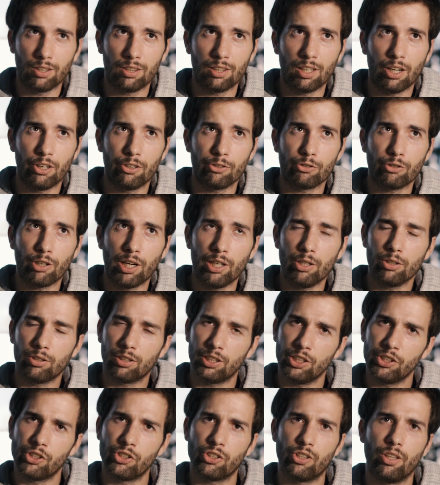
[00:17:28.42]
Try to
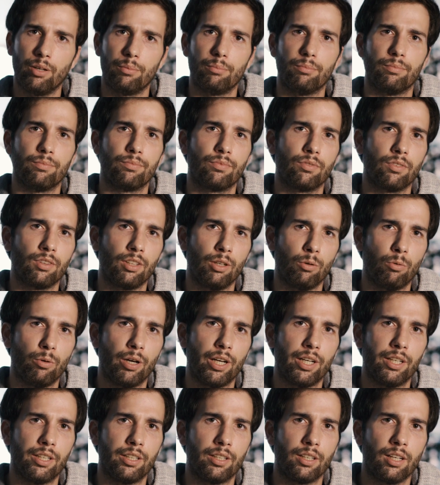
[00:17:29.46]
teach them the
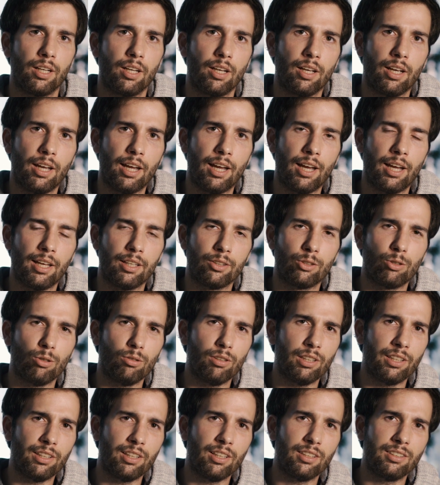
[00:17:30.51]
way, and
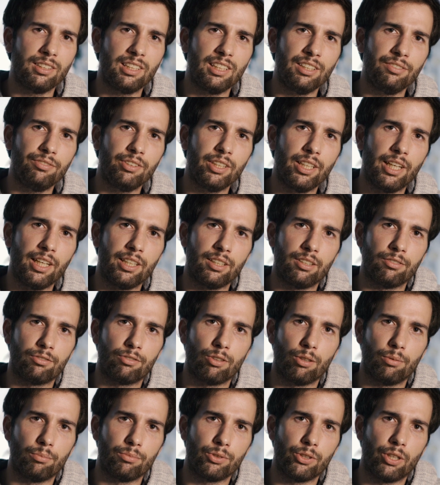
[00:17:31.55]
don't let them deviate
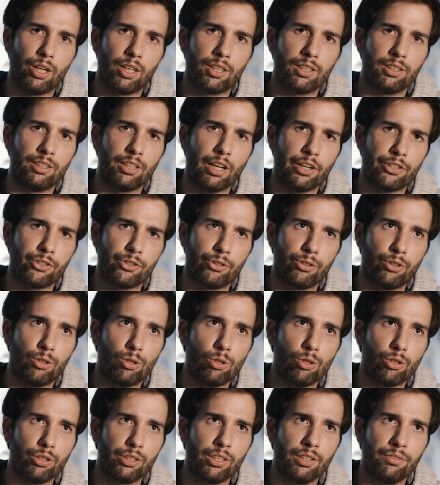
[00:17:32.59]
from your architecture
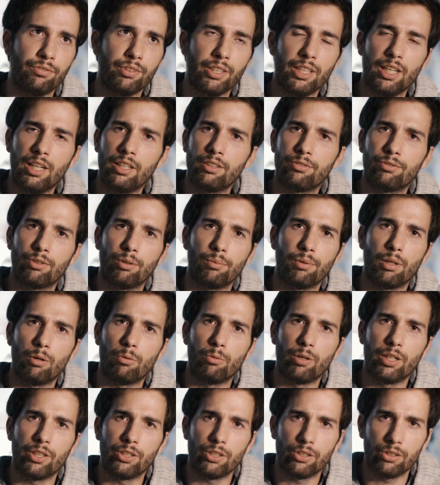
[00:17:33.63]
or deviate from the
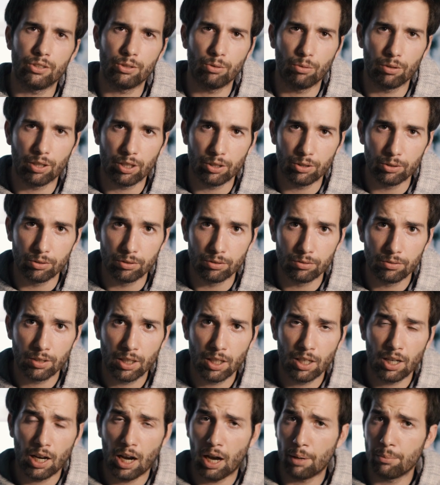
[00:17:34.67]
way you want to do.
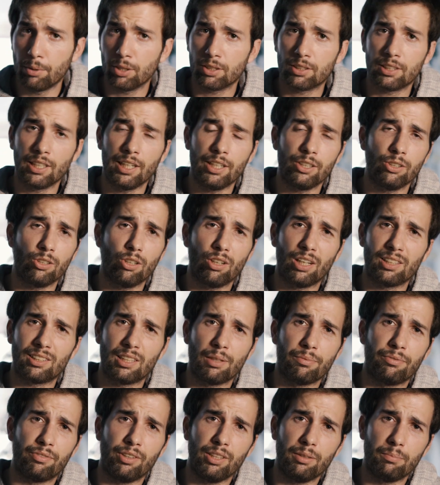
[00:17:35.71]
I'm not saying don't
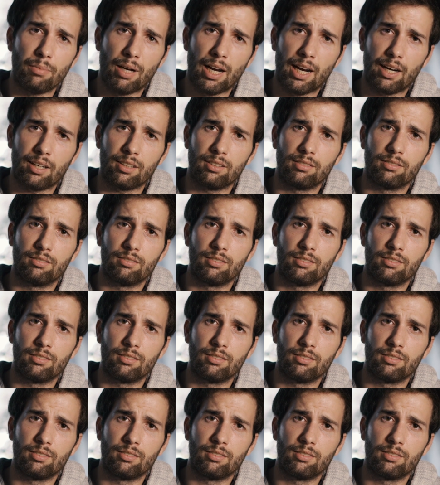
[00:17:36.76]
accept feedback.